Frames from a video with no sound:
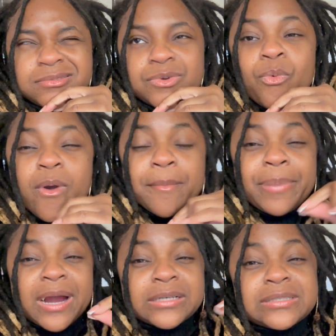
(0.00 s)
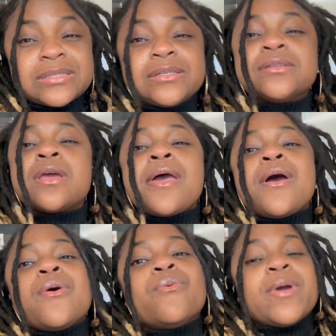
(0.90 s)
one person
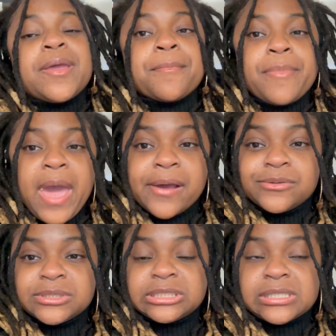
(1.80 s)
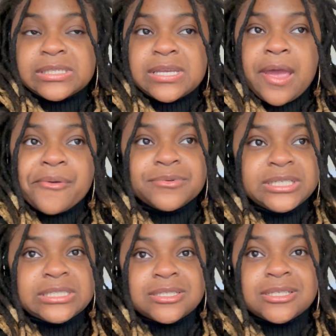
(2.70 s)
went backwards,
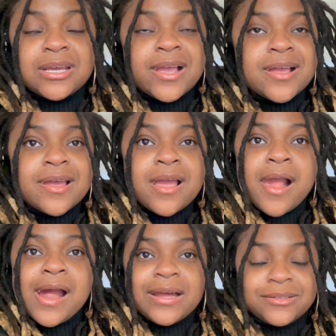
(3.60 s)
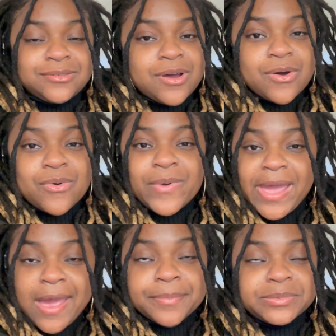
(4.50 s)
which I don't know what
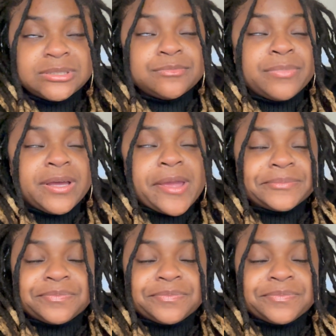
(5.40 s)
happened, but